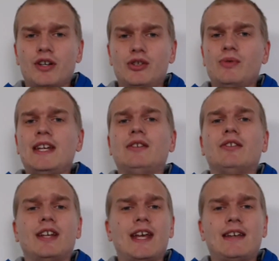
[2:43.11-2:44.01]
you need to
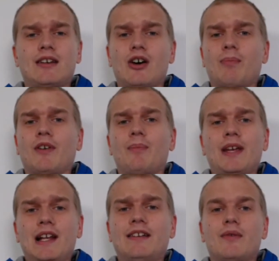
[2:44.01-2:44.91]
take a couple of
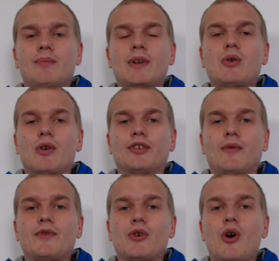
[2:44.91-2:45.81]
pills because
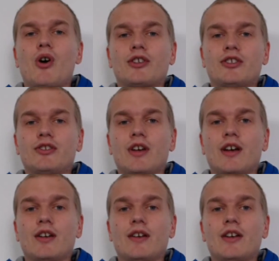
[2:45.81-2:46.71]
of your heart sh uh,
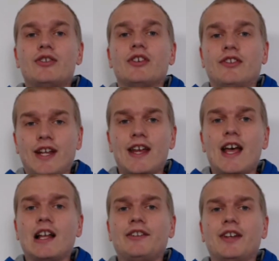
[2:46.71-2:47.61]
uh, should stay
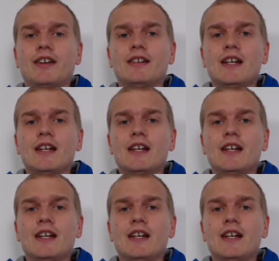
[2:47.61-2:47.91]
healthy